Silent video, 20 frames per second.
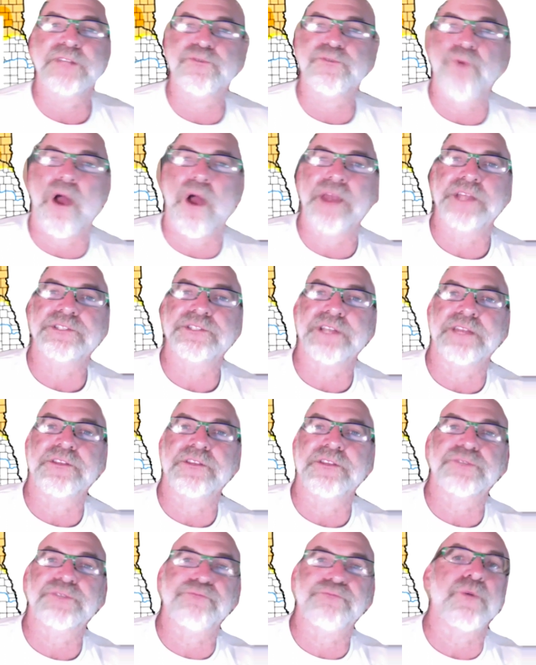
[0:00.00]
dryness in the
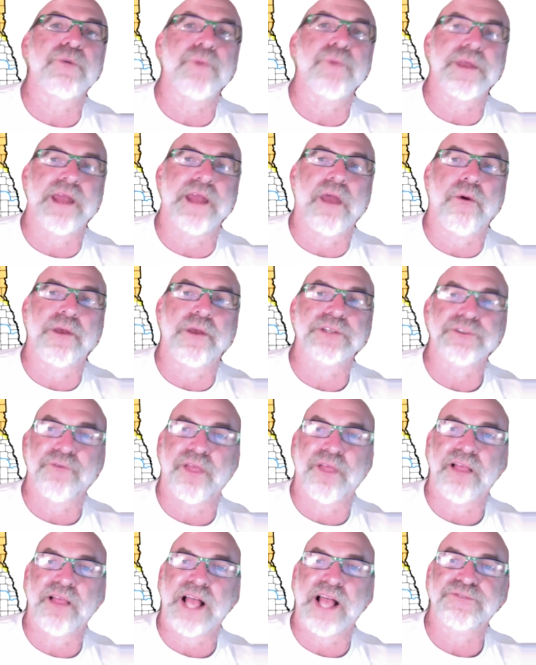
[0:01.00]
springweed areas over the
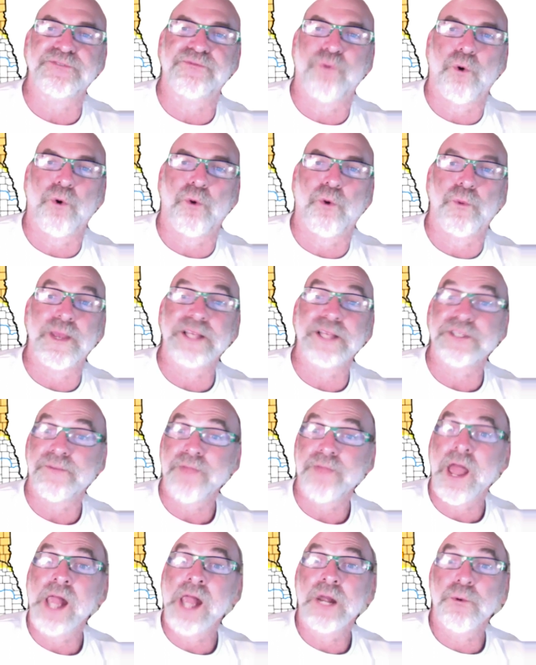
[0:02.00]
last four weeks
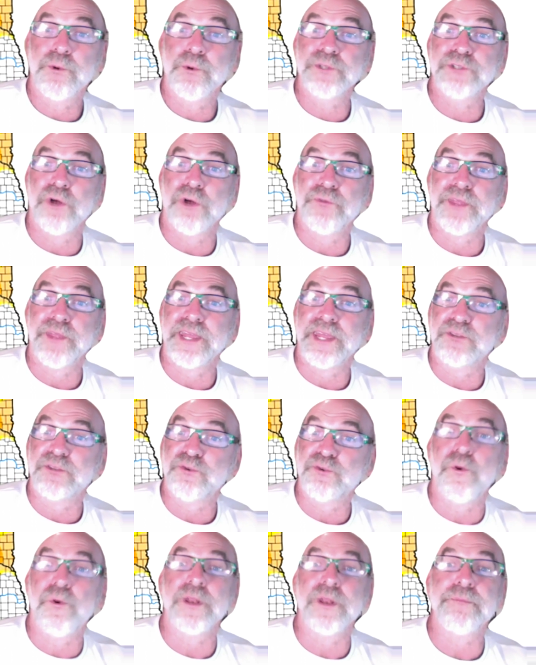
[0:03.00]
resulting in a
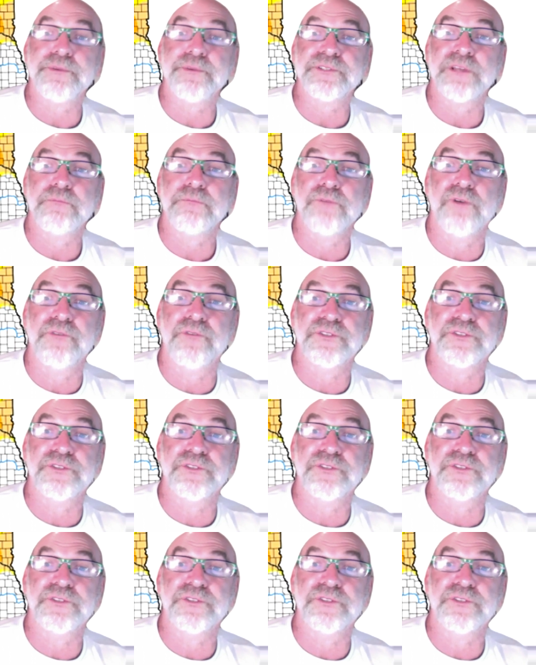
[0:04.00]
20% move in